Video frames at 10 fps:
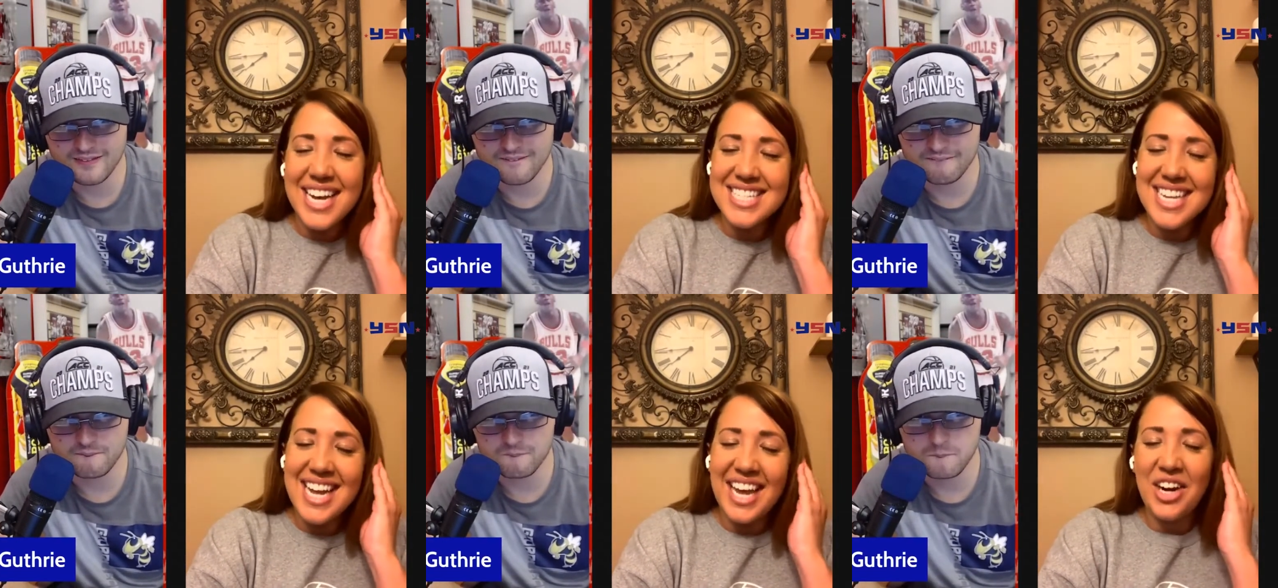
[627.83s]

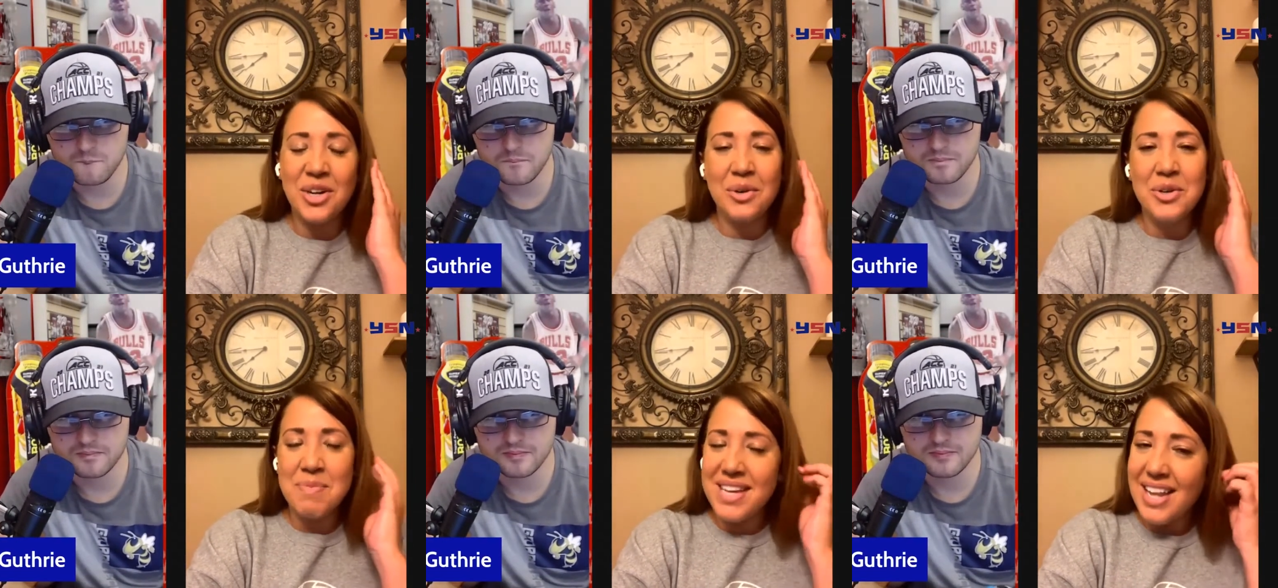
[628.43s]
Speaker 1: texted it in our
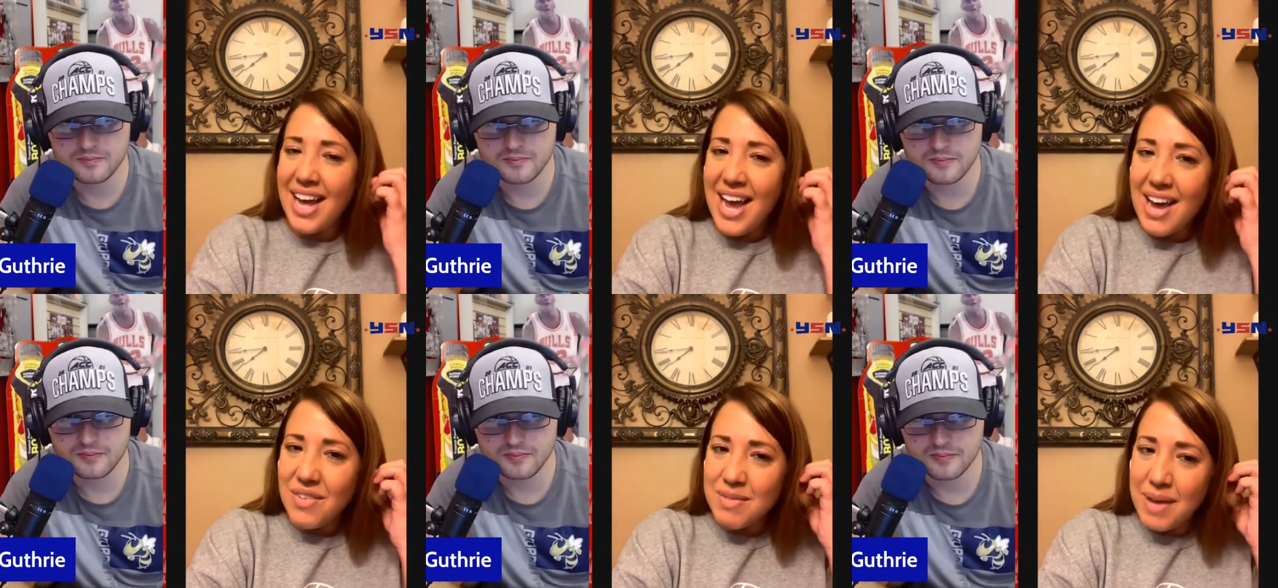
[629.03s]
GroupMe that I
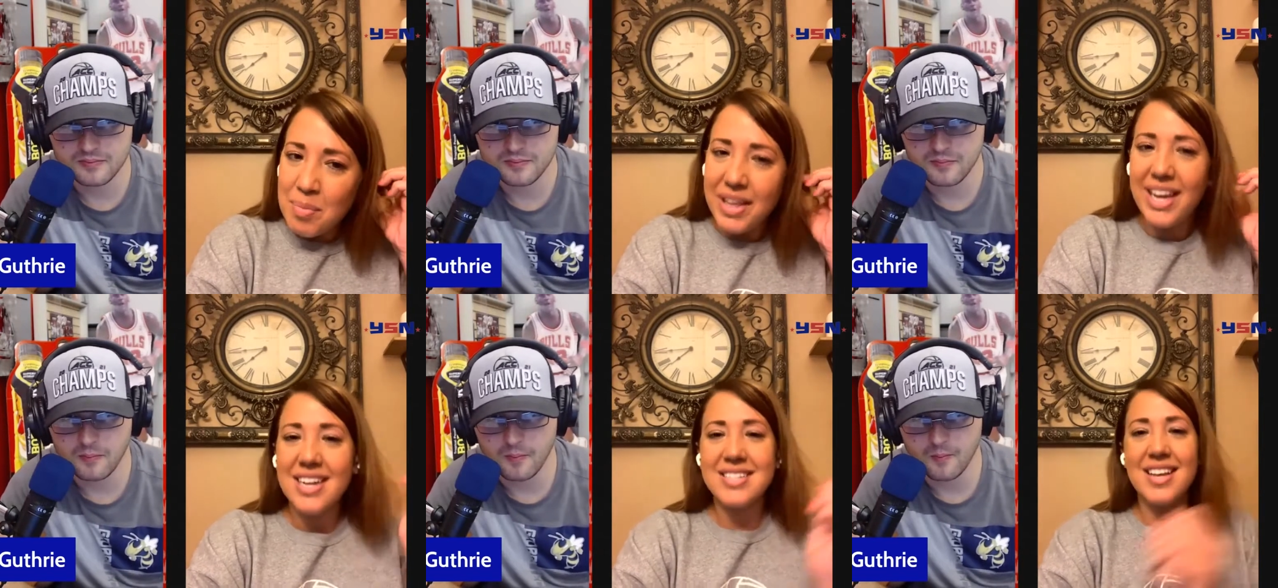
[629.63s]
have with my
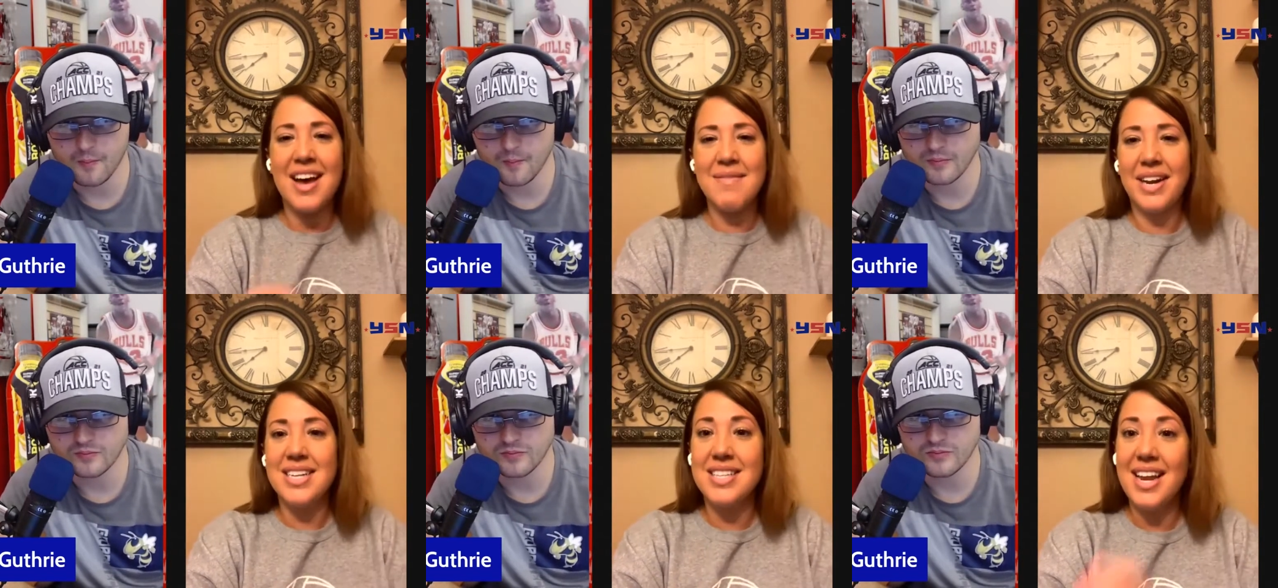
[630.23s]
players,
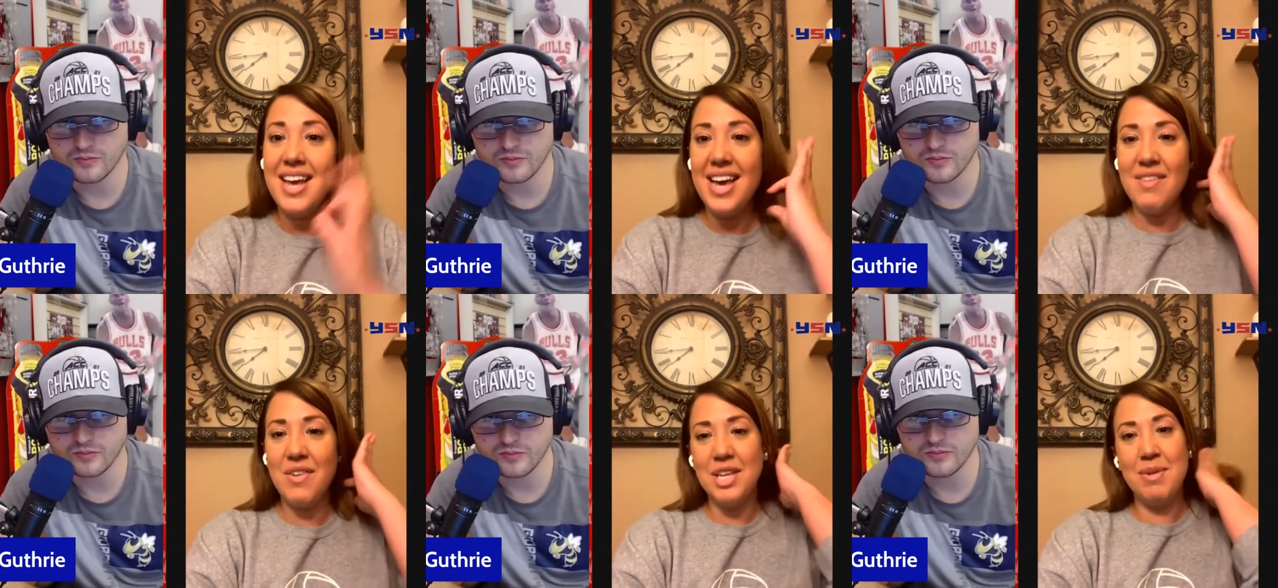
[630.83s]
um, and I said,
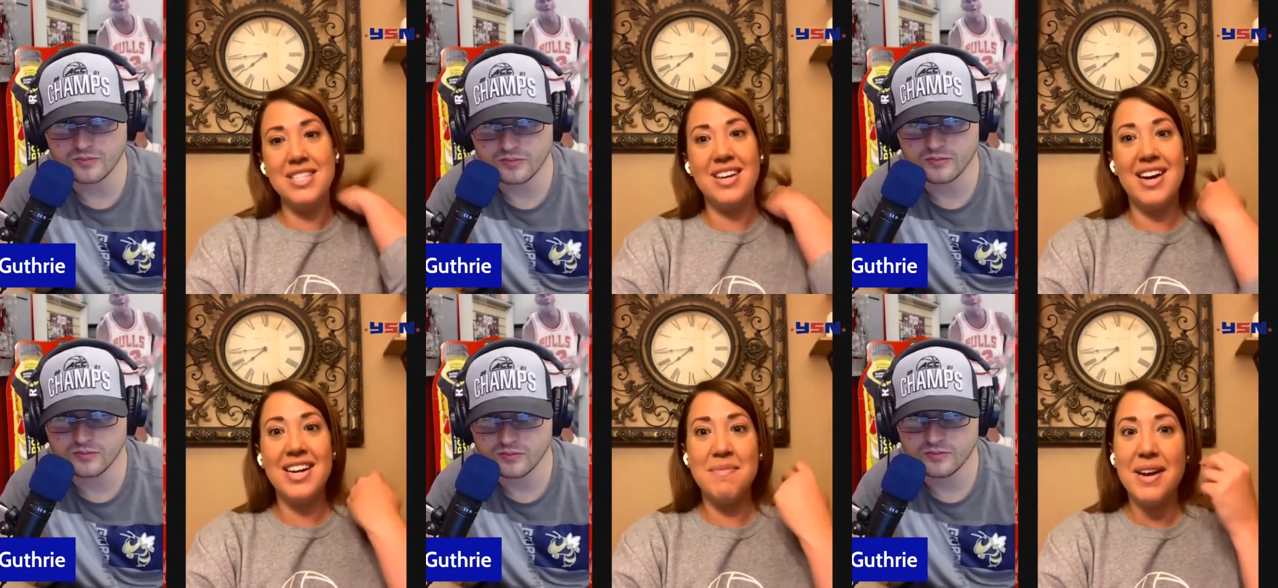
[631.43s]
"Hey, volleyball's
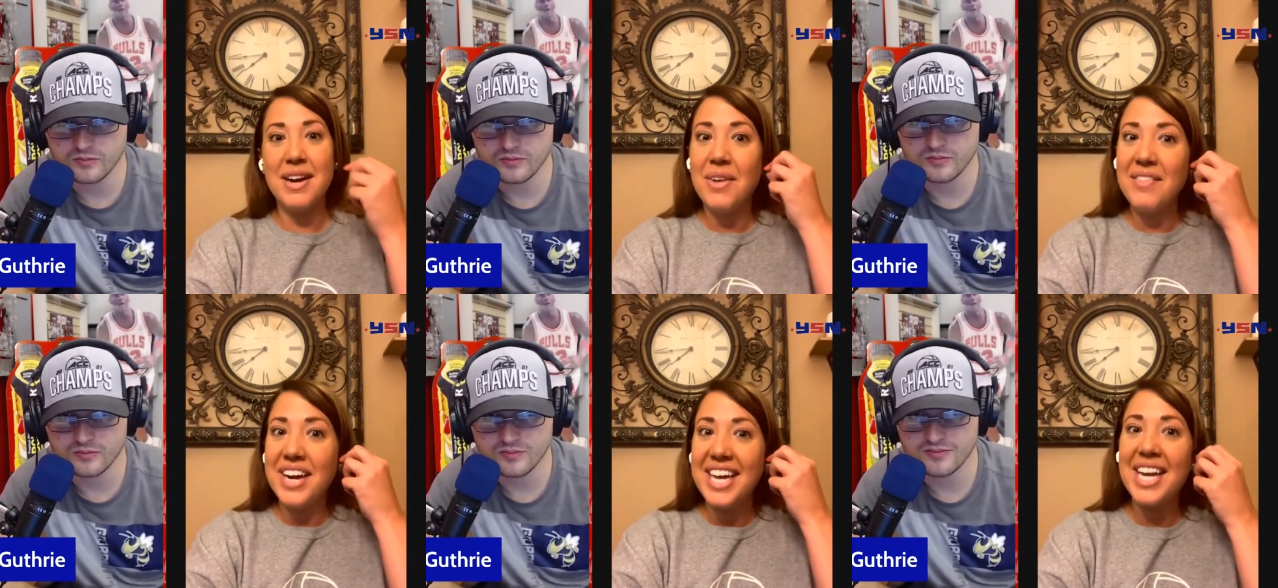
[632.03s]
on. You better
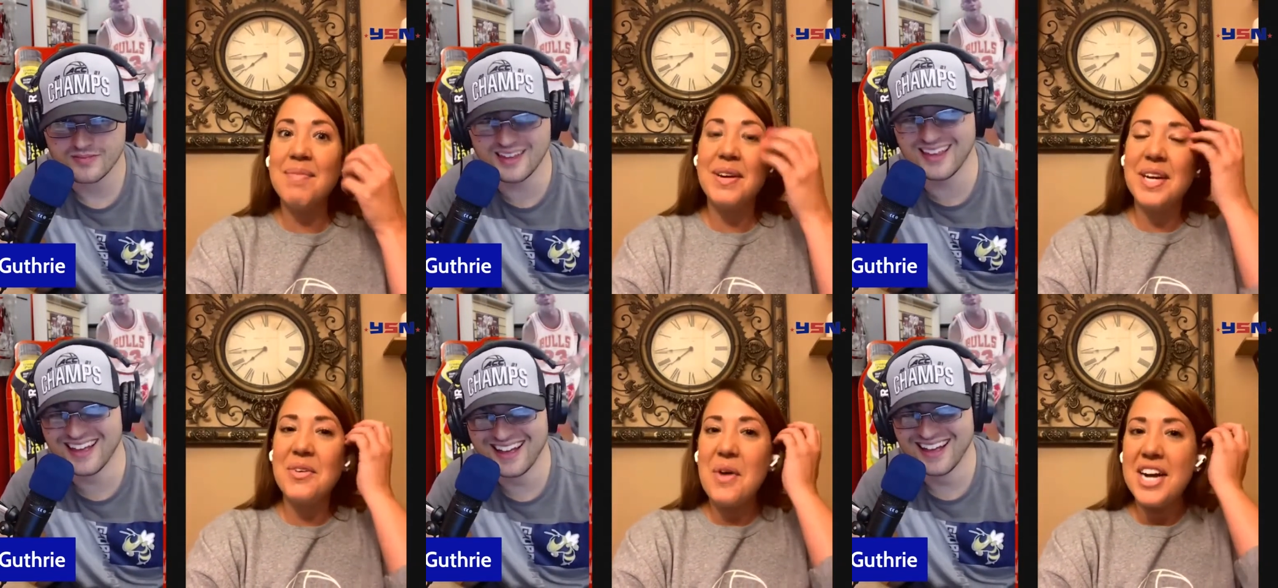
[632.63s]
want, want to get up
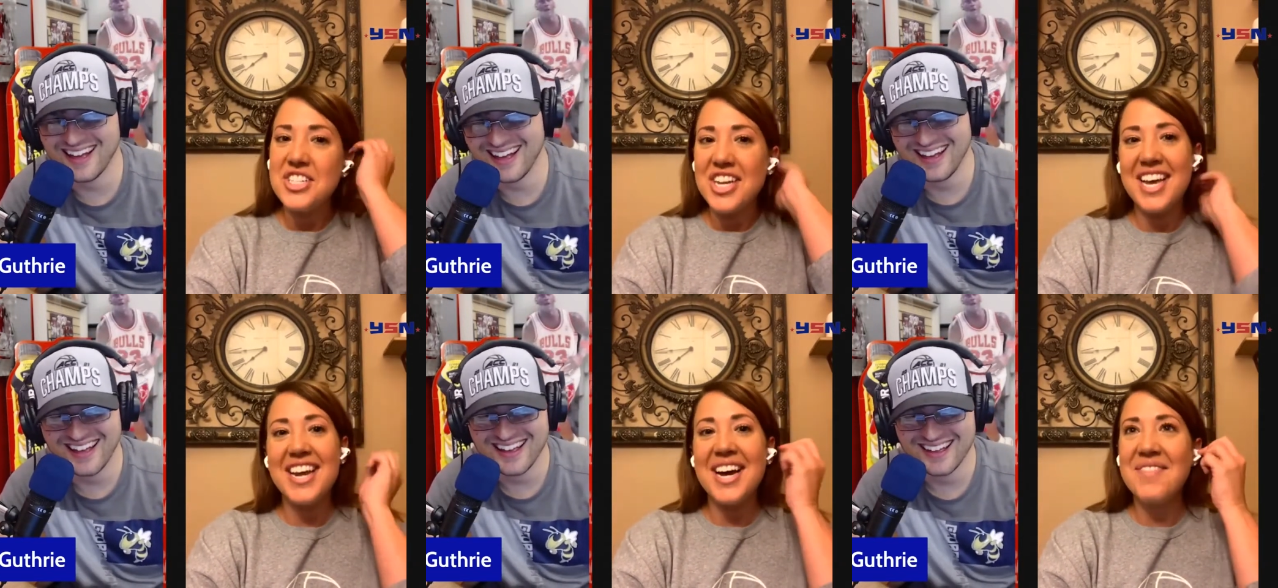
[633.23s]
and go watch
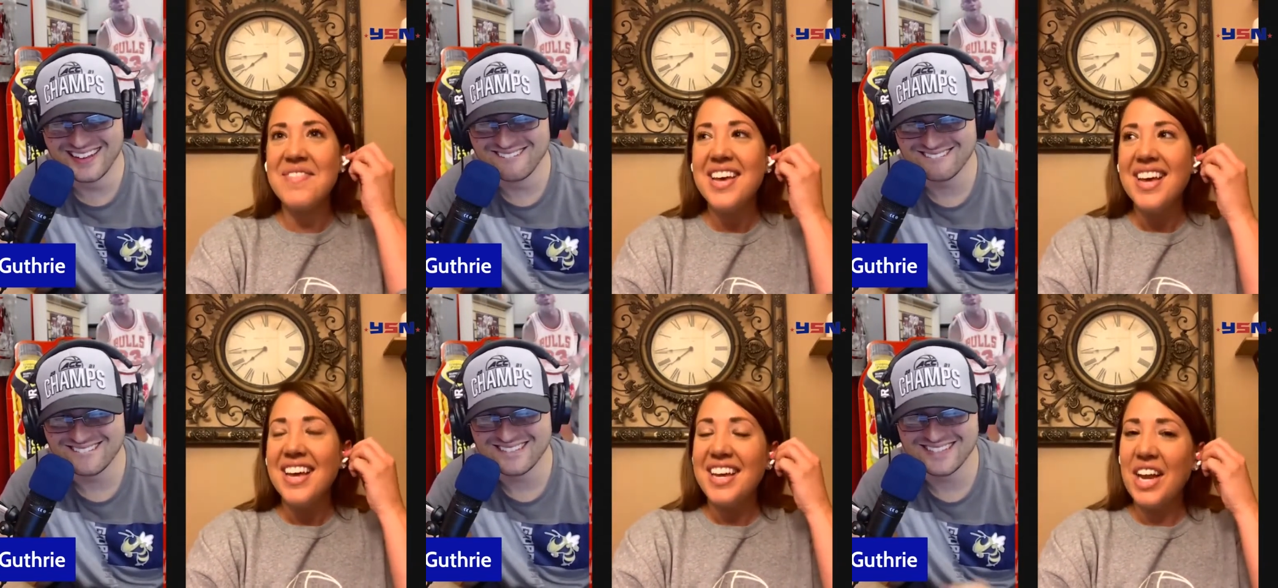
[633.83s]
it." Um,
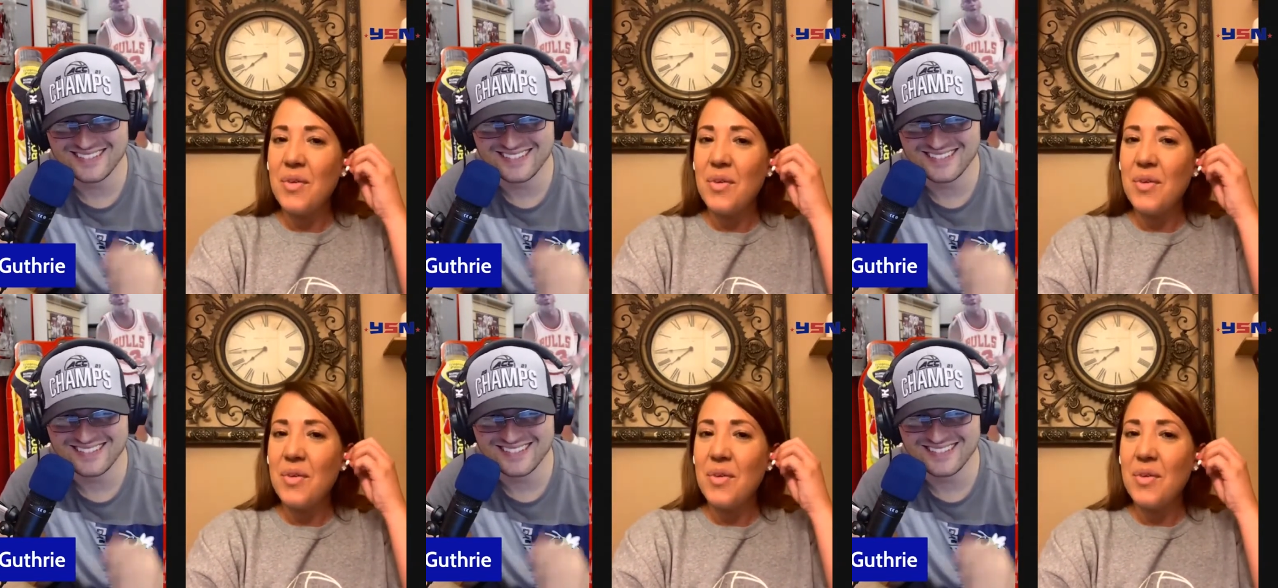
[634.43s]
you